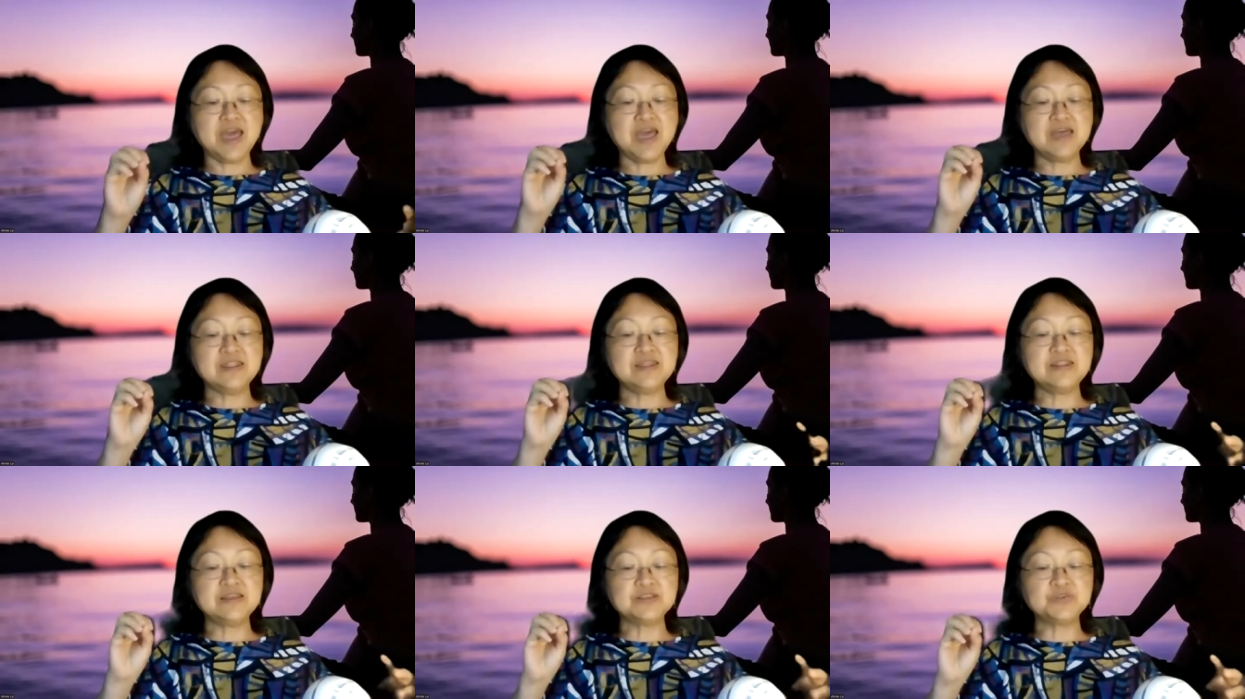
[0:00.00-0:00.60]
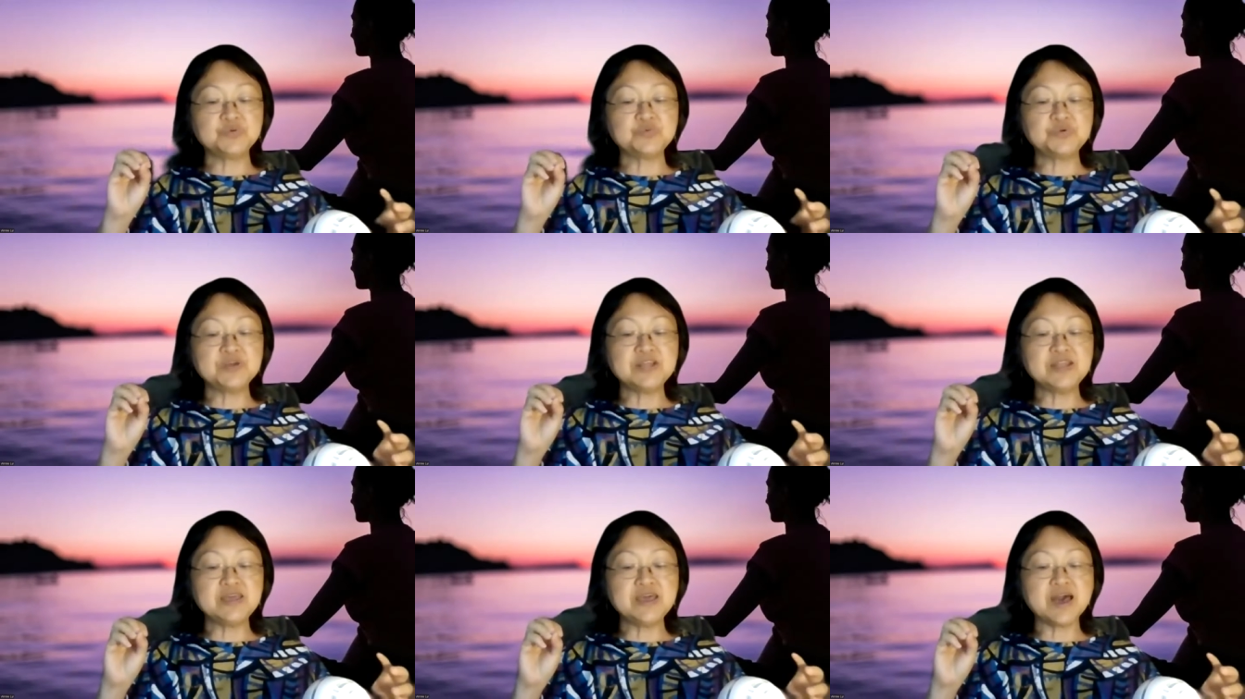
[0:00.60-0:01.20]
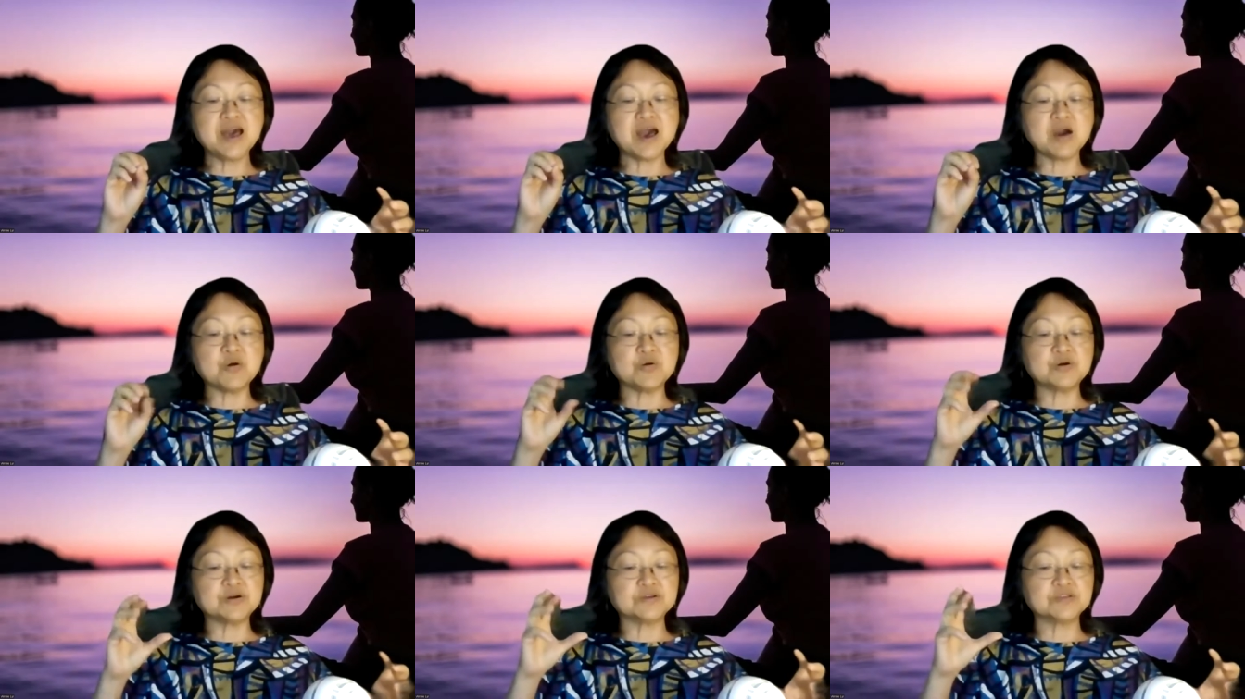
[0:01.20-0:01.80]
And it is really
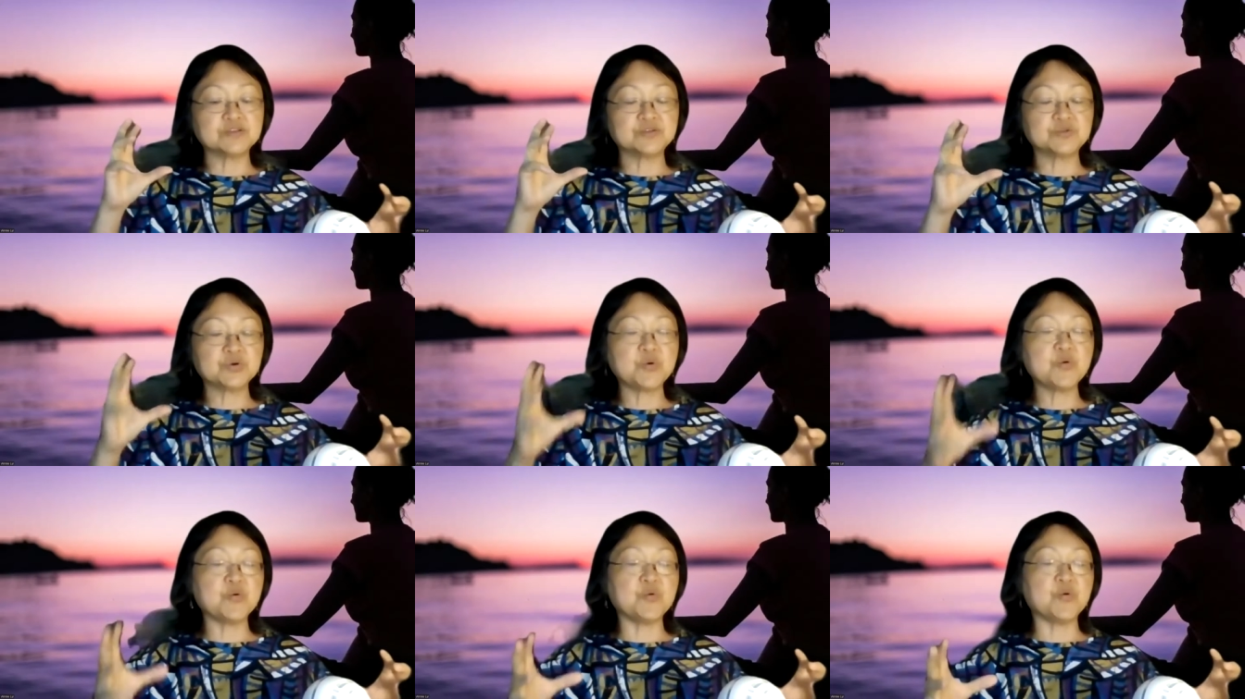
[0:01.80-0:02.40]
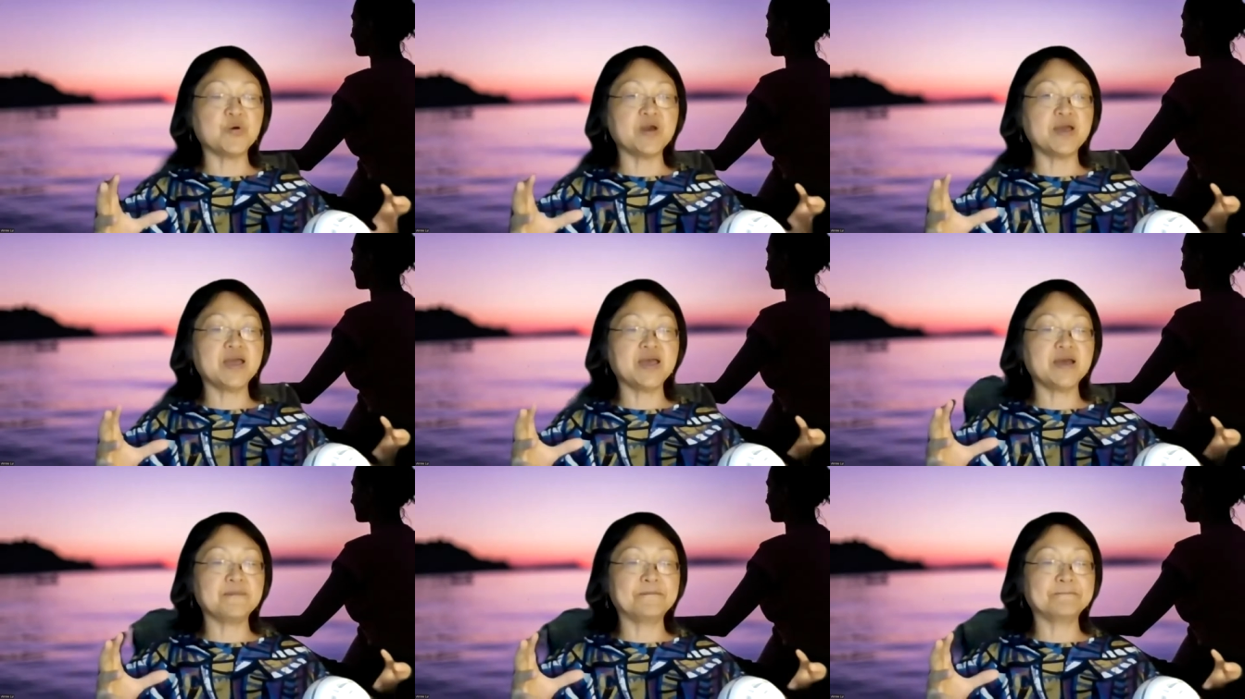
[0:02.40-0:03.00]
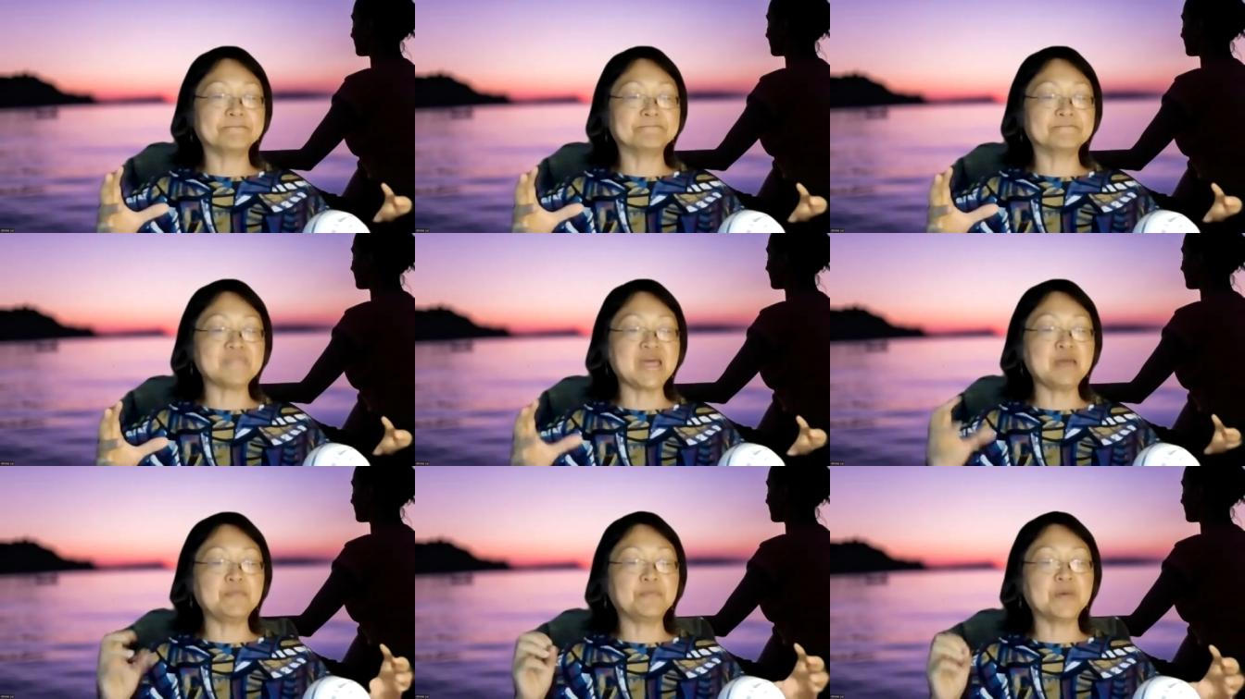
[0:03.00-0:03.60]
our soul and
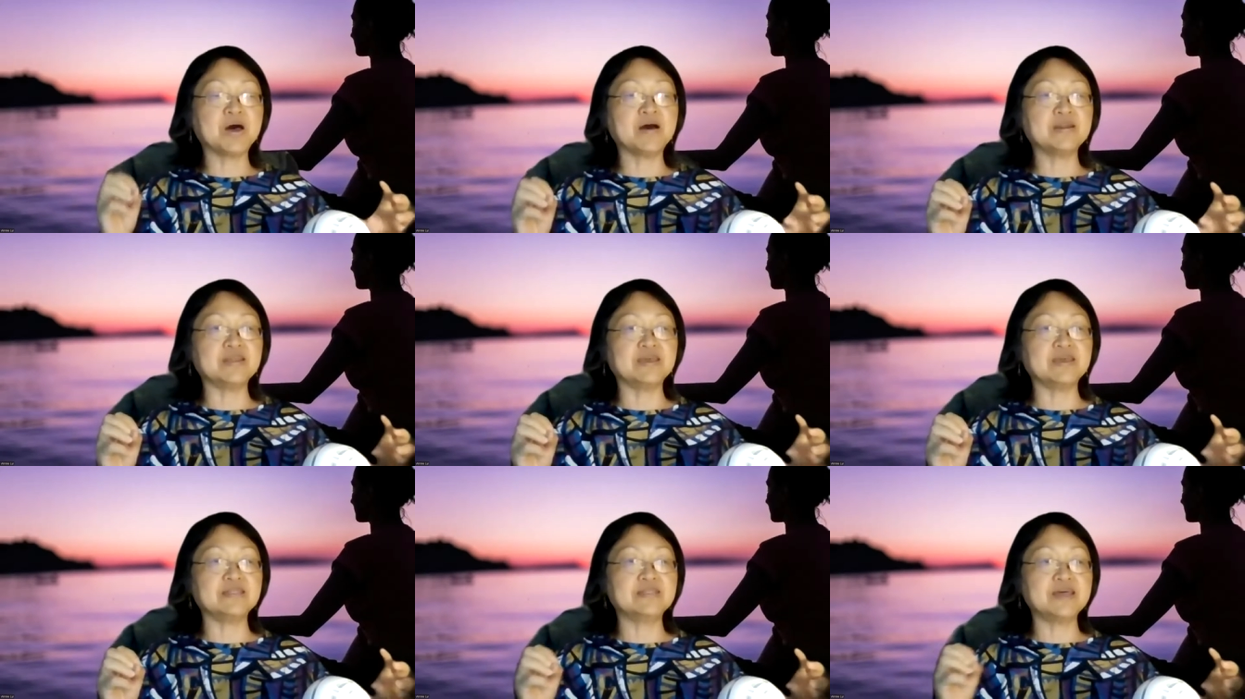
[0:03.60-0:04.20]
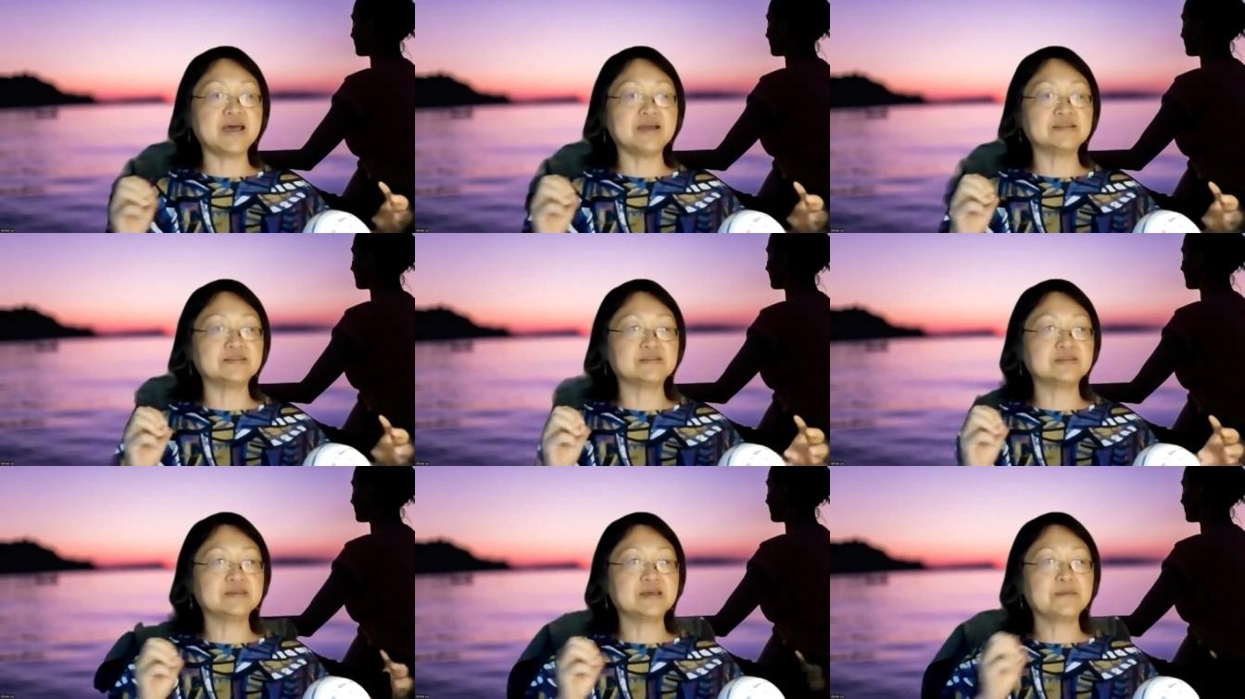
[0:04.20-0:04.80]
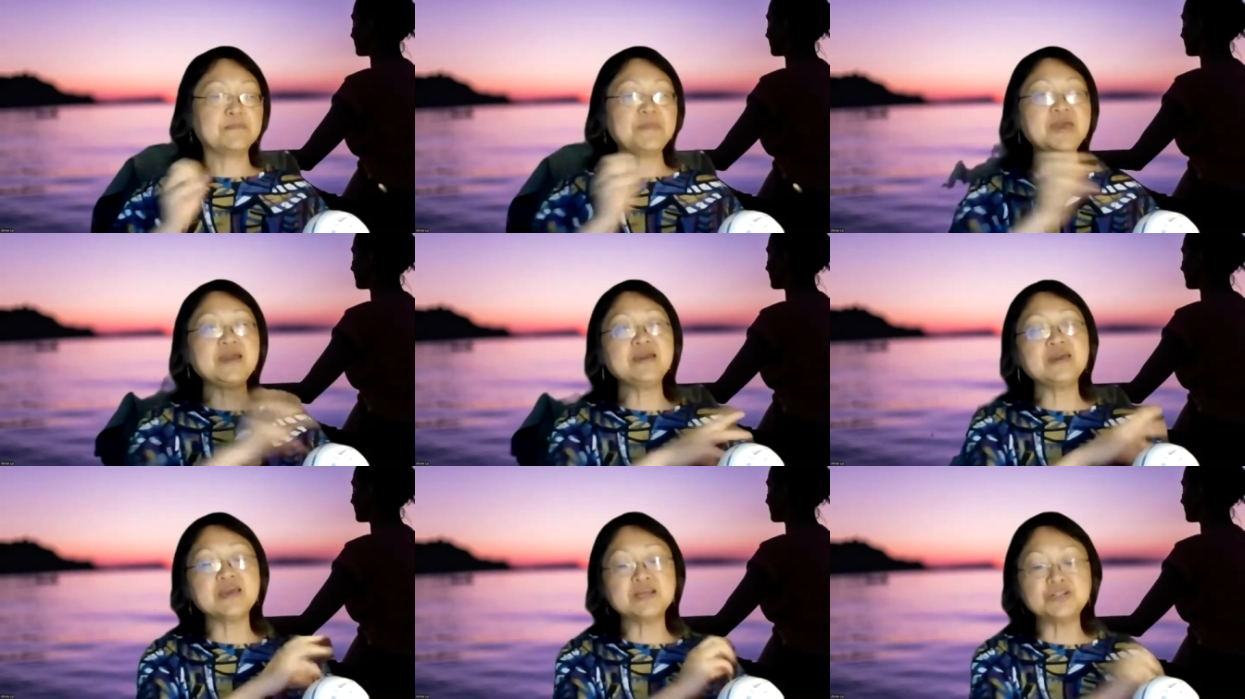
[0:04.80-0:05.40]
body that
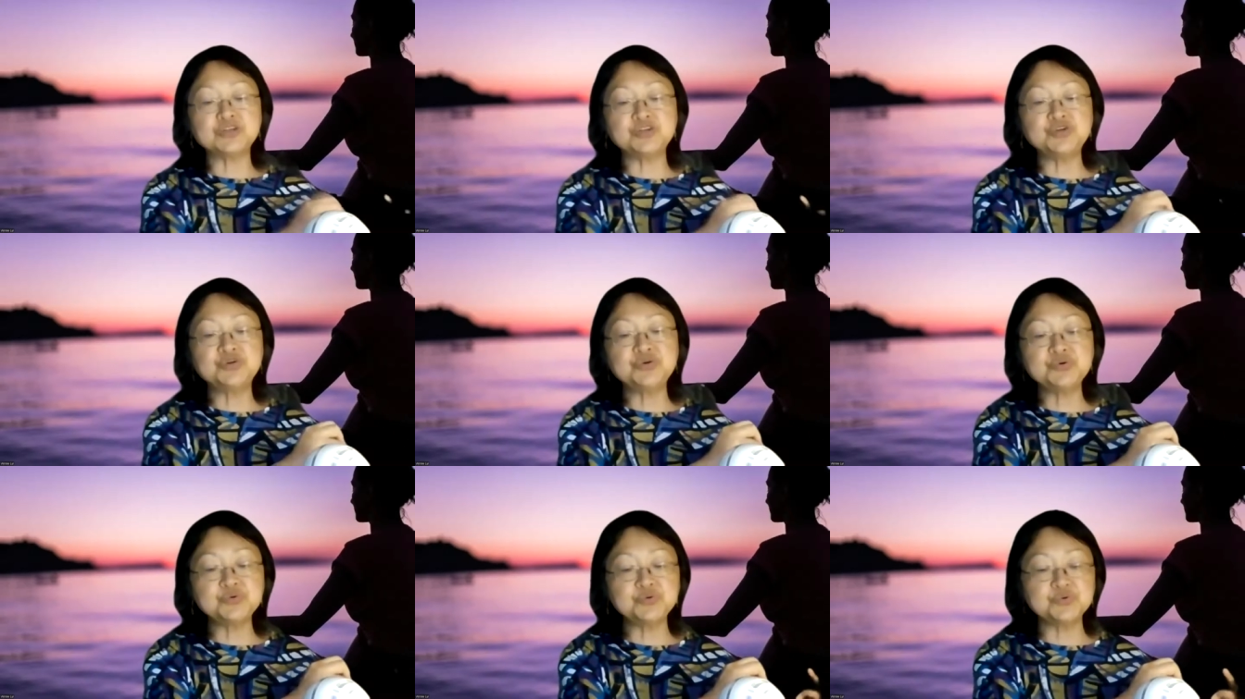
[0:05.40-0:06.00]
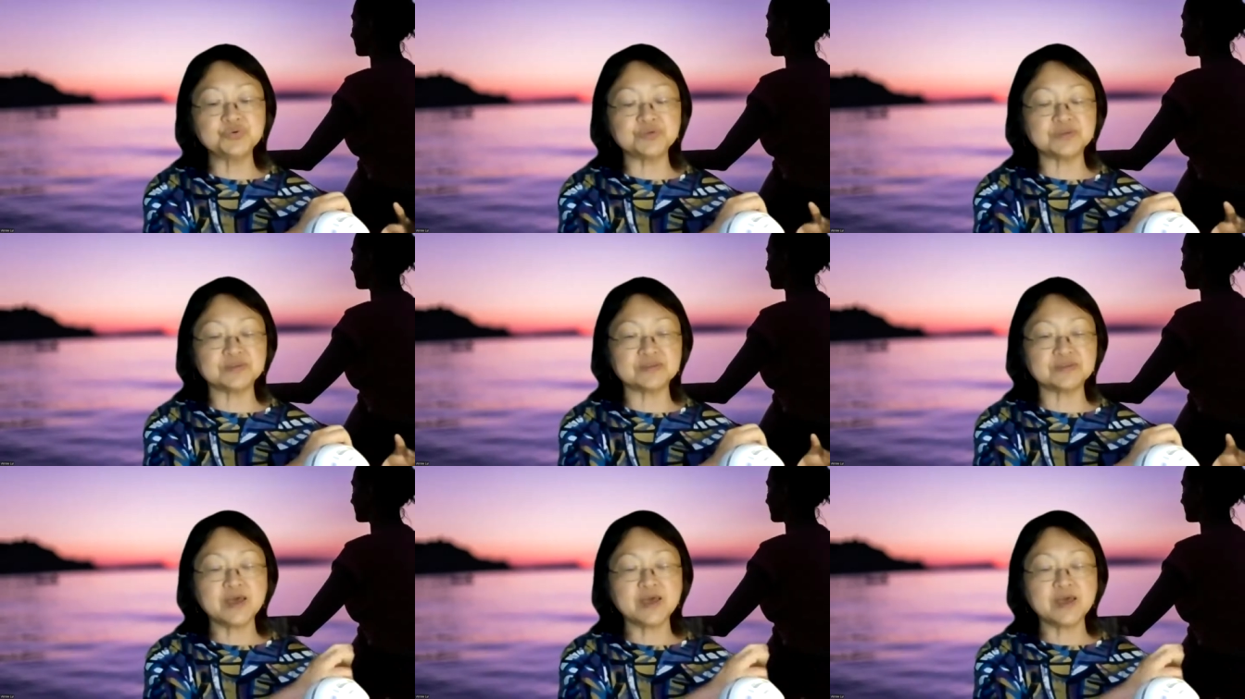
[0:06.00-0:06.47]
pick and choose